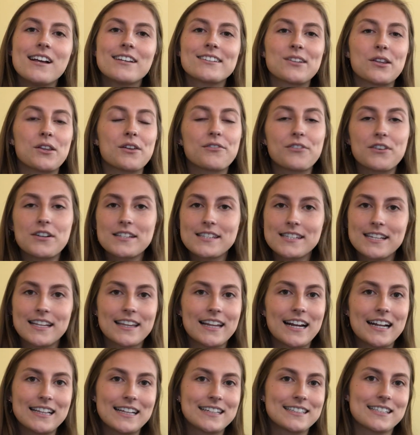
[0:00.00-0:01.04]
So the first thing
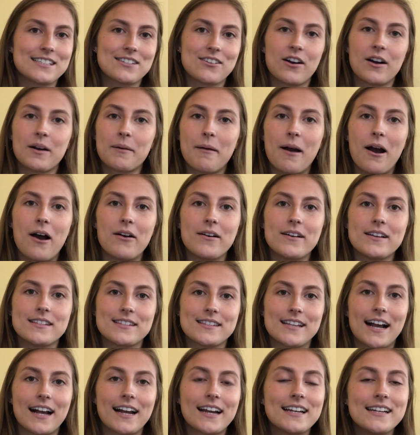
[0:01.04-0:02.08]
that I like to talk about is
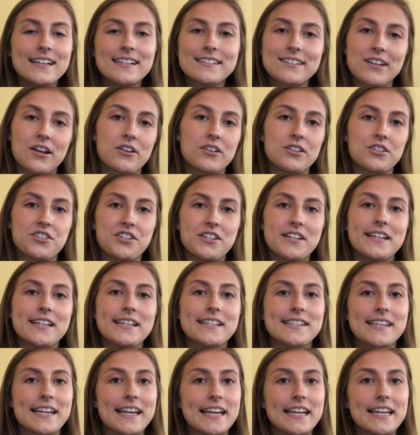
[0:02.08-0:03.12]
that kinesiology
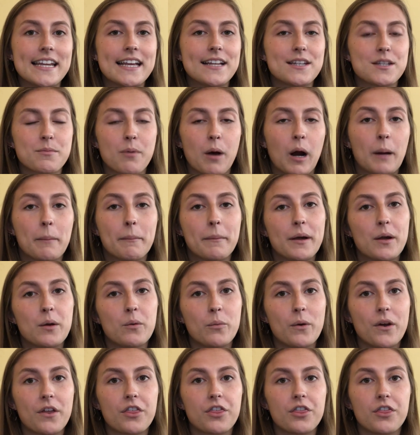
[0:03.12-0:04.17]
is in a
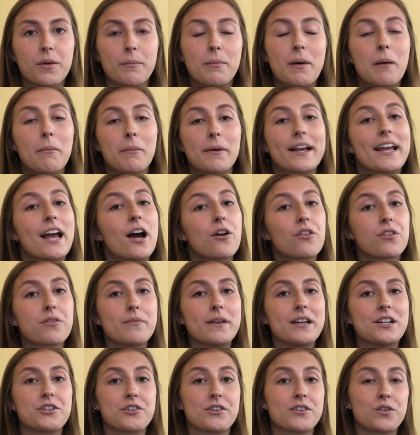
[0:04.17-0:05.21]
department with the public health
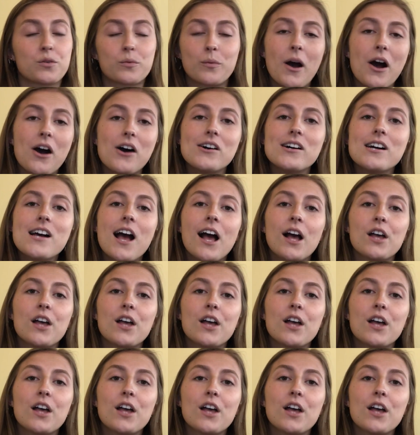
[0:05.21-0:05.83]
major as well.